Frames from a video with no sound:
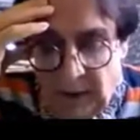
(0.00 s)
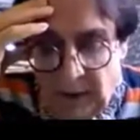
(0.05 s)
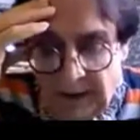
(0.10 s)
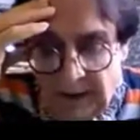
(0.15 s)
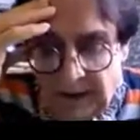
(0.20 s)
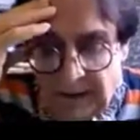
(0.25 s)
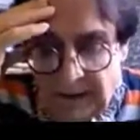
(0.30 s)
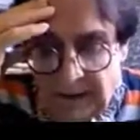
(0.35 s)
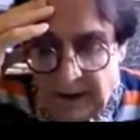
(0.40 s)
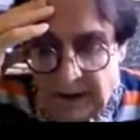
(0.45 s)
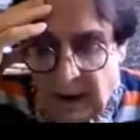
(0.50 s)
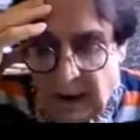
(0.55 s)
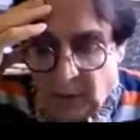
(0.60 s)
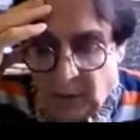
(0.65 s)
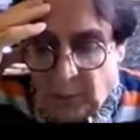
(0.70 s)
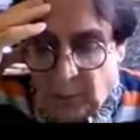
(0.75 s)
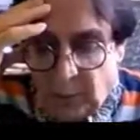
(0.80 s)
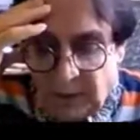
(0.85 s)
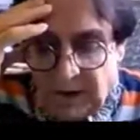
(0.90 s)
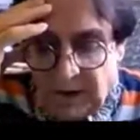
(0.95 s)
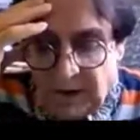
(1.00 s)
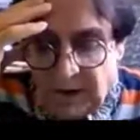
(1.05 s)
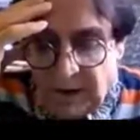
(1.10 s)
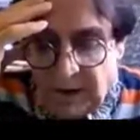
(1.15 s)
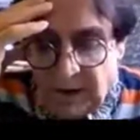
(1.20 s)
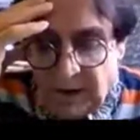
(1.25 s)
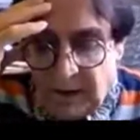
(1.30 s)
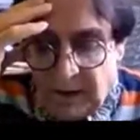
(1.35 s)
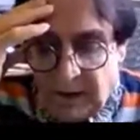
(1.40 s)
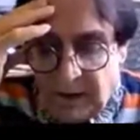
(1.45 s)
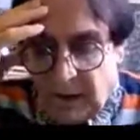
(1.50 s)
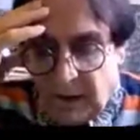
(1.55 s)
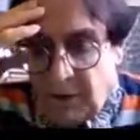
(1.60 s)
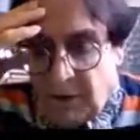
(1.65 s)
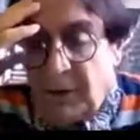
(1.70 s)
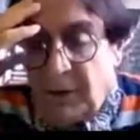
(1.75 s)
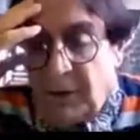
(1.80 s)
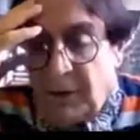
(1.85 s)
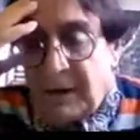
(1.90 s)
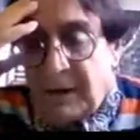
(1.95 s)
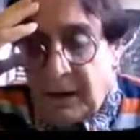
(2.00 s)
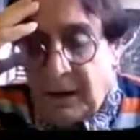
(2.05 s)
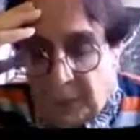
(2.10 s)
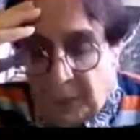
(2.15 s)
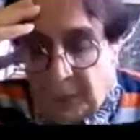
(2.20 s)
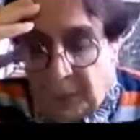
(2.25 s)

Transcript: BC and proceed to later